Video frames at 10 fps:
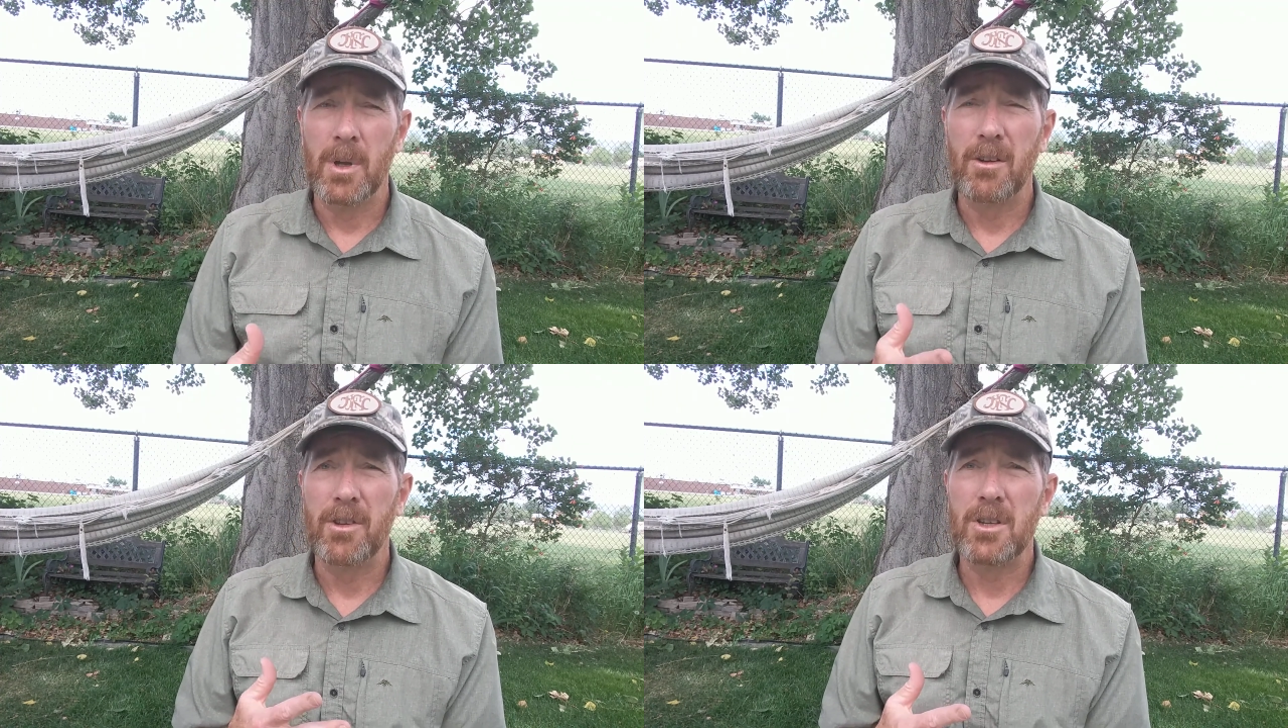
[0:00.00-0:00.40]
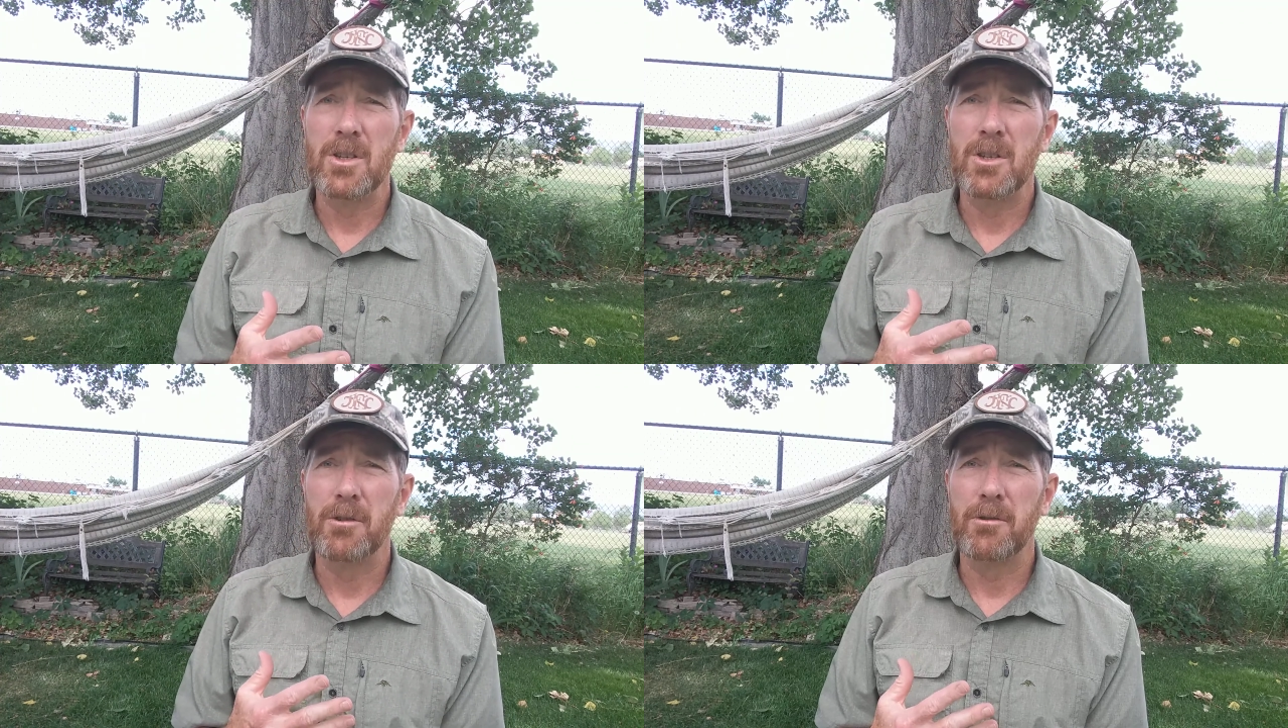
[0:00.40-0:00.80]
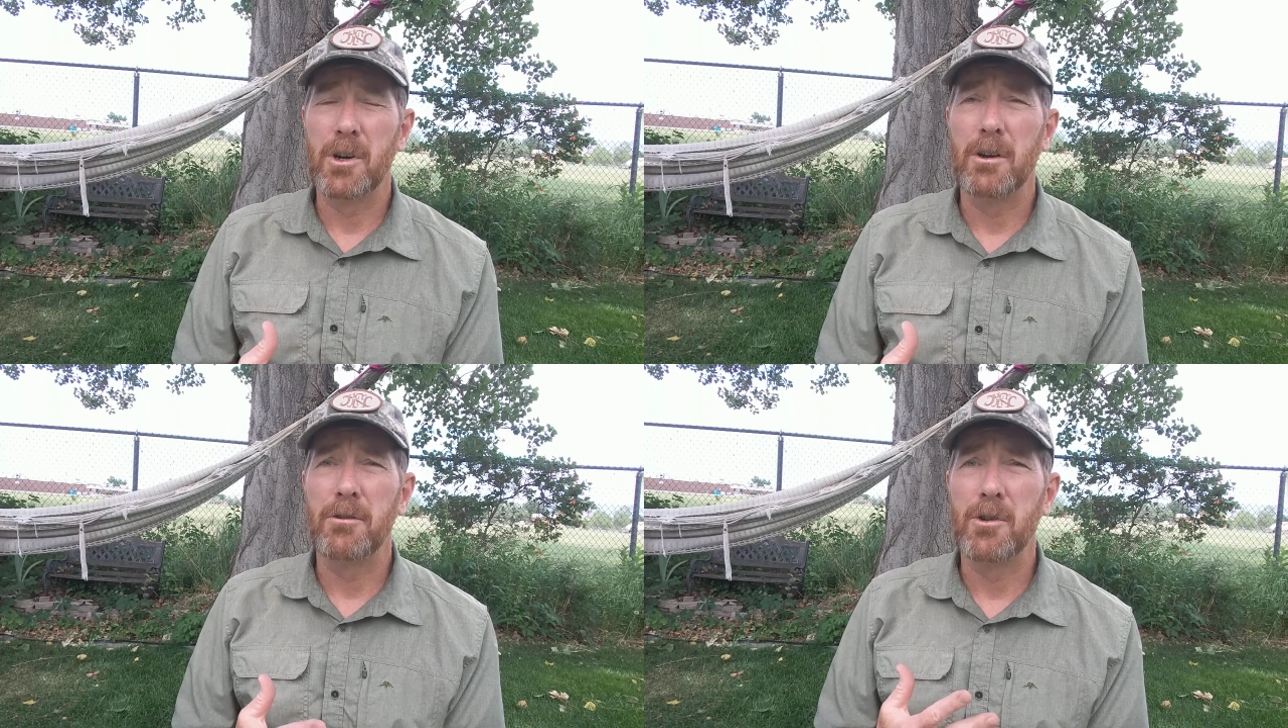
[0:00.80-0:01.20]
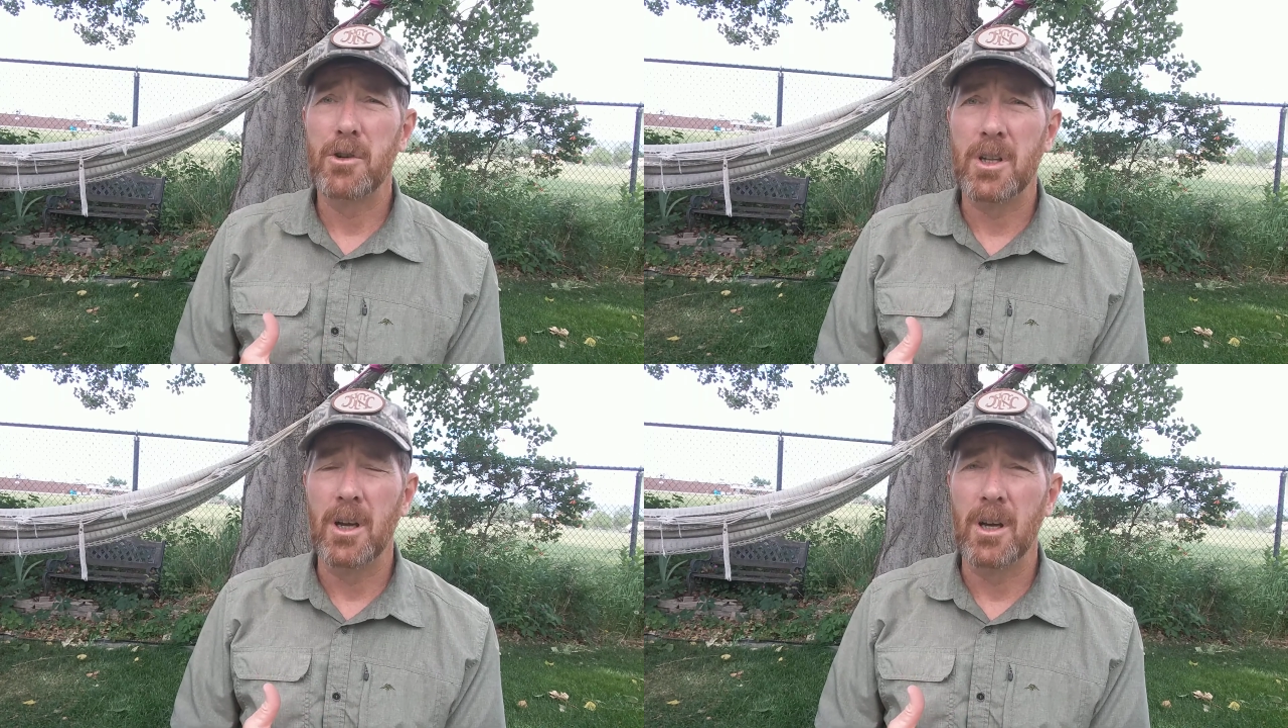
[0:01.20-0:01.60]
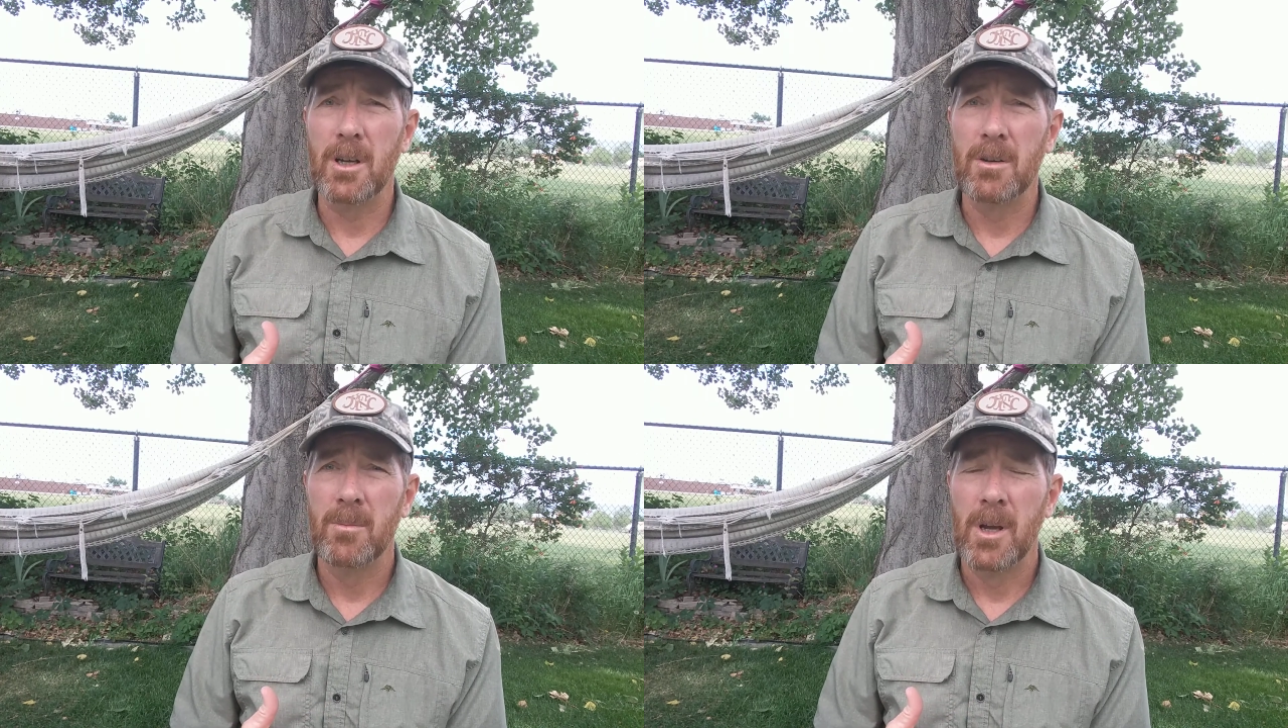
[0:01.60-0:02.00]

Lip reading: If this is your very first gun